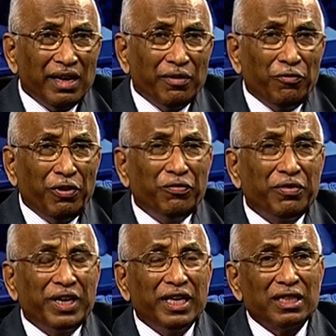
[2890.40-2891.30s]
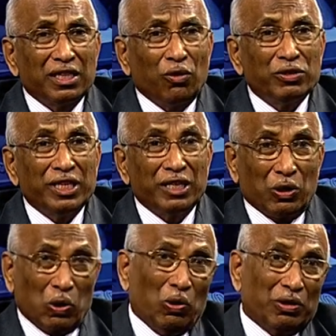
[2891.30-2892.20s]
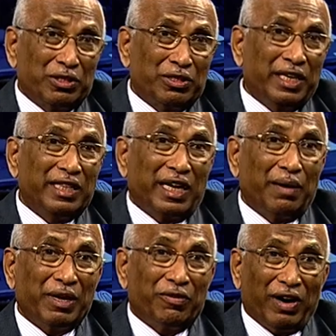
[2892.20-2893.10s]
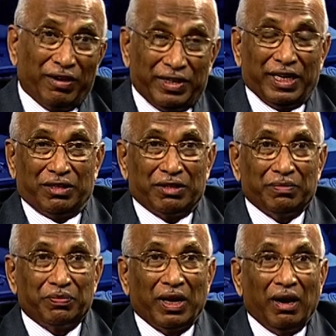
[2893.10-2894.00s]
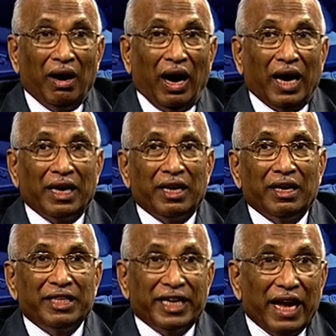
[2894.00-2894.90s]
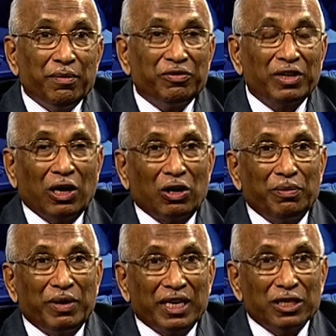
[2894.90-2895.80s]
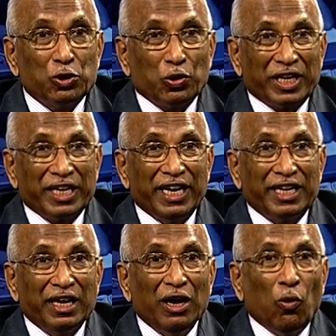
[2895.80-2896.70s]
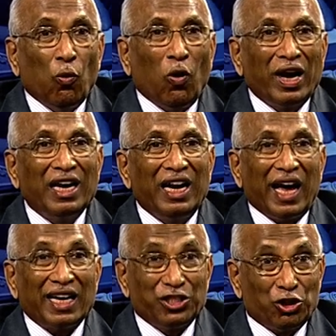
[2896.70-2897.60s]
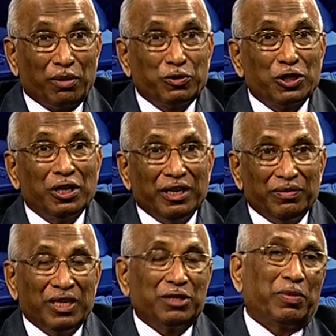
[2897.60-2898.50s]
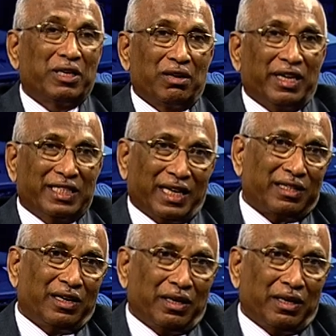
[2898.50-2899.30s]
50,000 crores in the coming 5 years and uh, the aim of the government is to create 1 lakh jobs in this particular sector.